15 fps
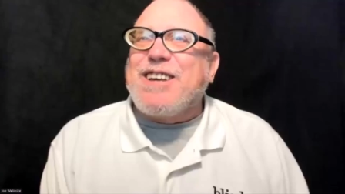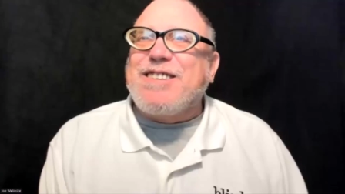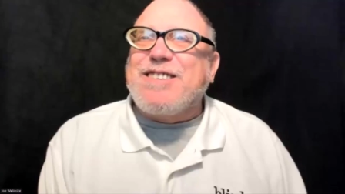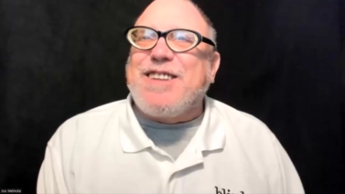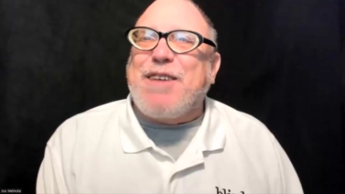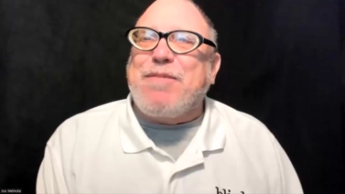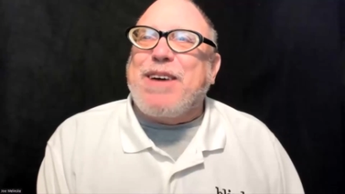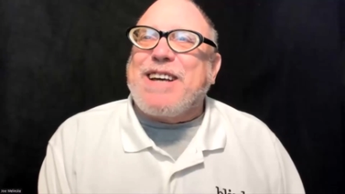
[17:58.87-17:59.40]
guess
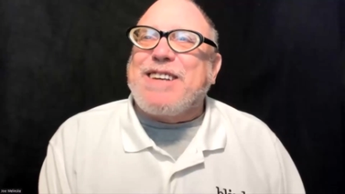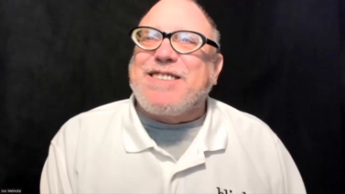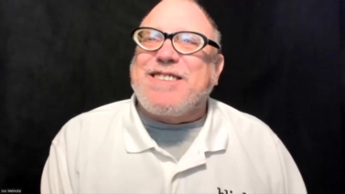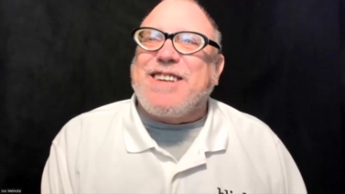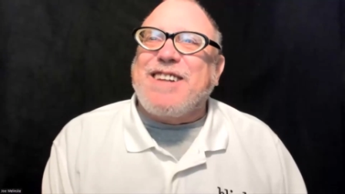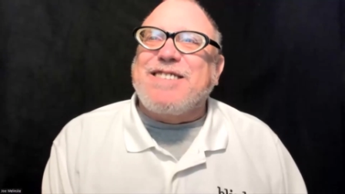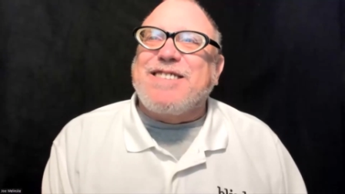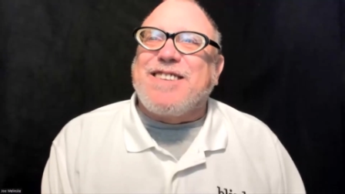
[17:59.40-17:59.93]
that makes
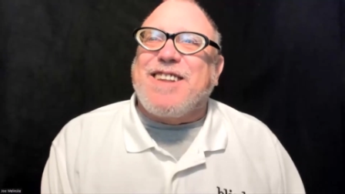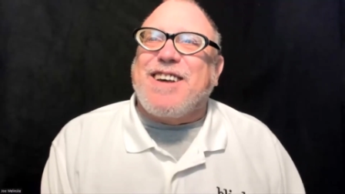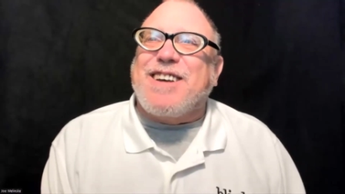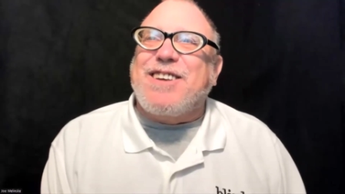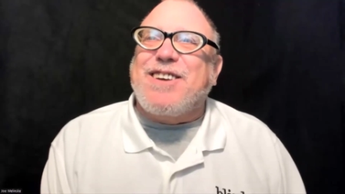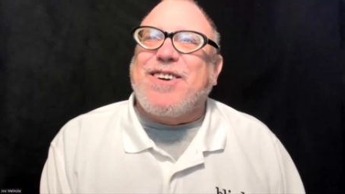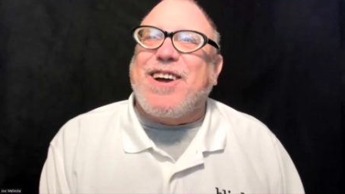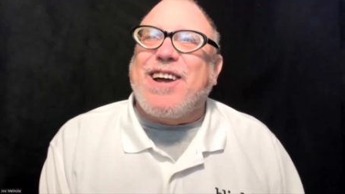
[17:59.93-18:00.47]
sense that
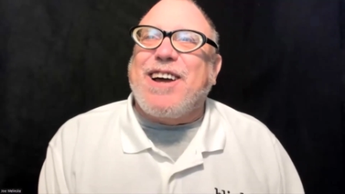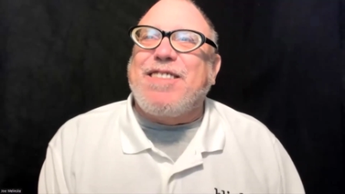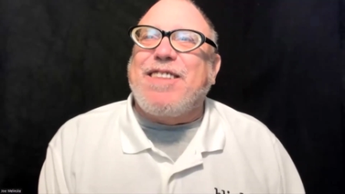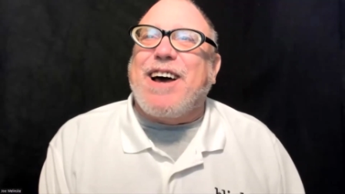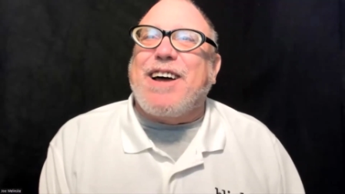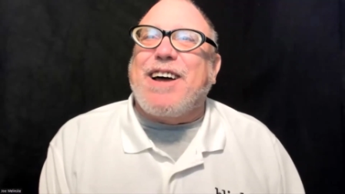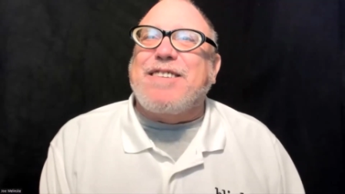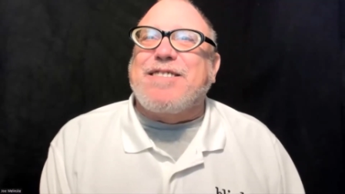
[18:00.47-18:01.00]
you had
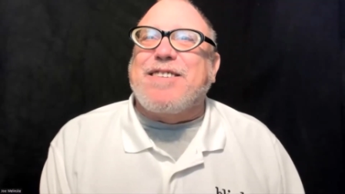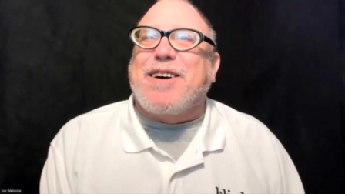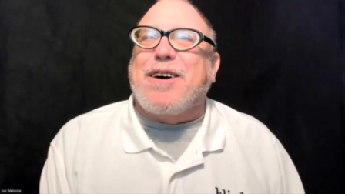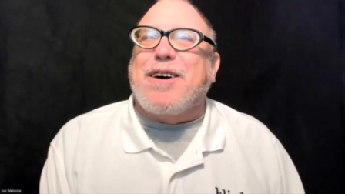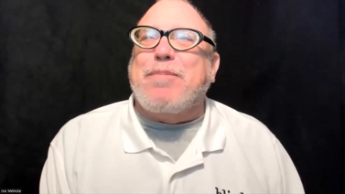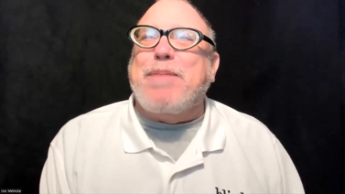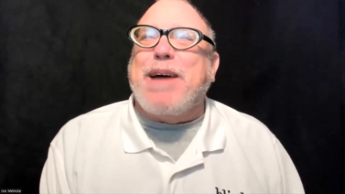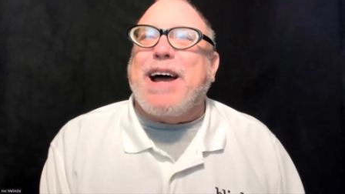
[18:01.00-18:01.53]

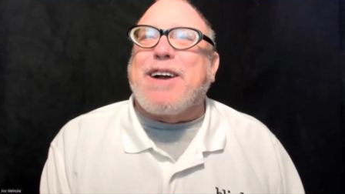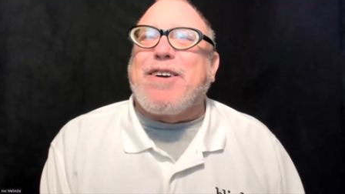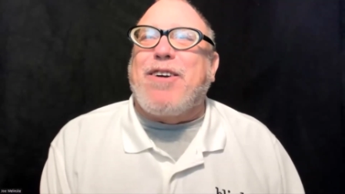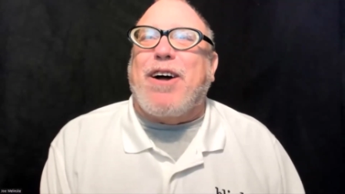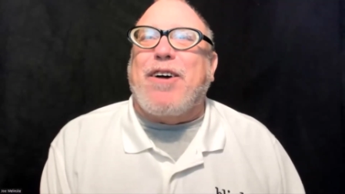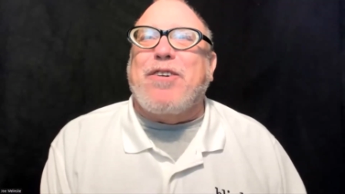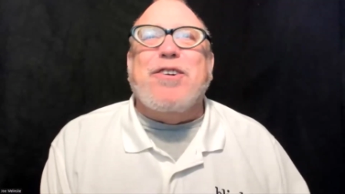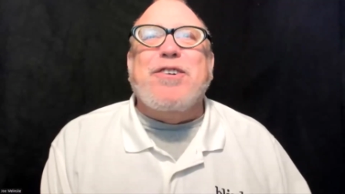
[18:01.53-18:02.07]
that
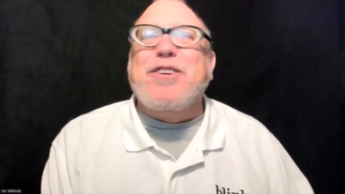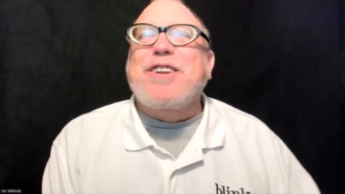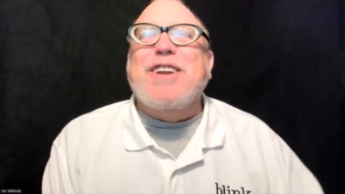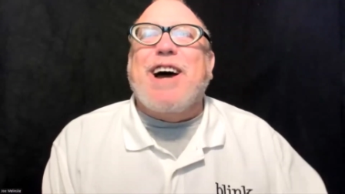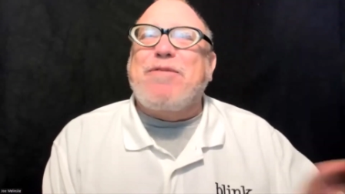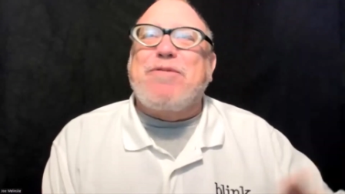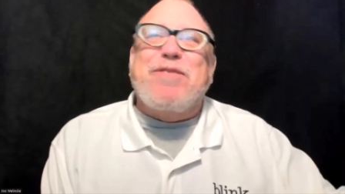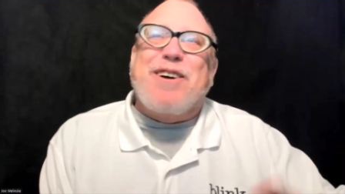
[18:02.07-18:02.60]
background. Or do you not